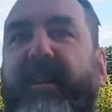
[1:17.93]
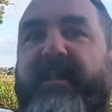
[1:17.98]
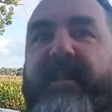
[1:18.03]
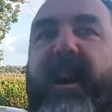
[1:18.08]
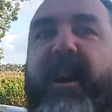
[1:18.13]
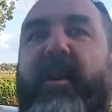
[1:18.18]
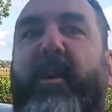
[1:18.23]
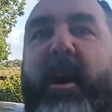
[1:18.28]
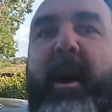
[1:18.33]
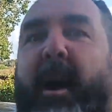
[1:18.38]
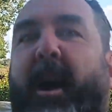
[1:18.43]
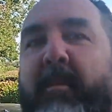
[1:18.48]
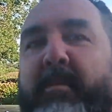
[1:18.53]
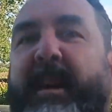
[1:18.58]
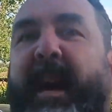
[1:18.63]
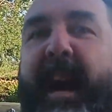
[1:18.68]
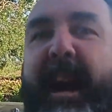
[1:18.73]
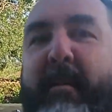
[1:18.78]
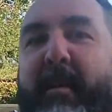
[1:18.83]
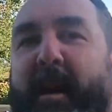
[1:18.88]
So I'm
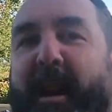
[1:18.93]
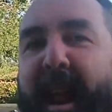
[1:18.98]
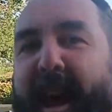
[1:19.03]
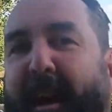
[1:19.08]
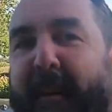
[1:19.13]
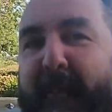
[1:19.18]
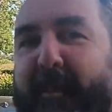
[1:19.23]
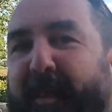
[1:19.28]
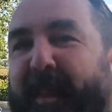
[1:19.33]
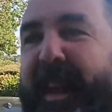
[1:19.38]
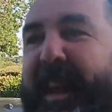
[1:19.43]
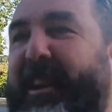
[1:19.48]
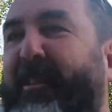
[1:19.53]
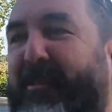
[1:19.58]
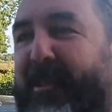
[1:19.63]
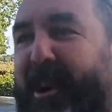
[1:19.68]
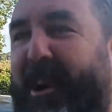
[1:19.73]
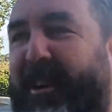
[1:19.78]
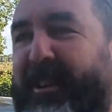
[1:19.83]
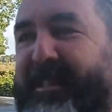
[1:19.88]
keeping everything
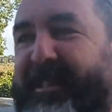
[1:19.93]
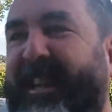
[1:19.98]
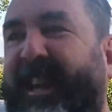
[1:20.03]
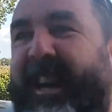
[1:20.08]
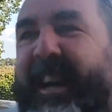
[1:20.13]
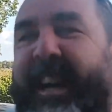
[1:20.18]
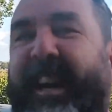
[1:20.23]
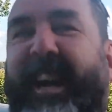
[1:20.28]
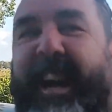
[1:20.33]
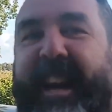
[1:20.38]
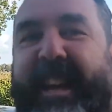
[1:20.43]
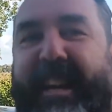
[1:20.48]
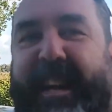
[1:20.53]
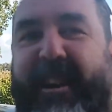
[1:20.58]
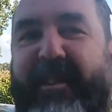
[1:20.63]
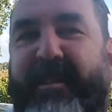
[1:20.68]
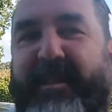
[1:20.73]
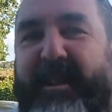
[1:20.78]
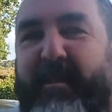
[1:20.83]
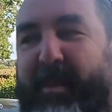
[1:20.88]
crossed it
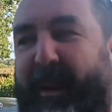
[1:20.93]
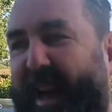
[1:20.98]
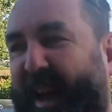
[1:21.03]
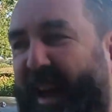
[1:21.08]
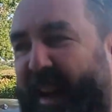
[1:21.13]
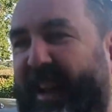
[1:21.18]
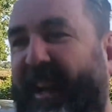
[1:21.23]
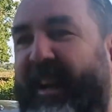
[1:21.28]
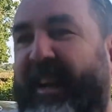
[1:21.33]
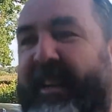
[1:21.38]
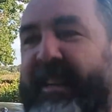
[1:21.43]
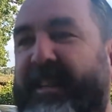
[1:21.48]
goes to plan.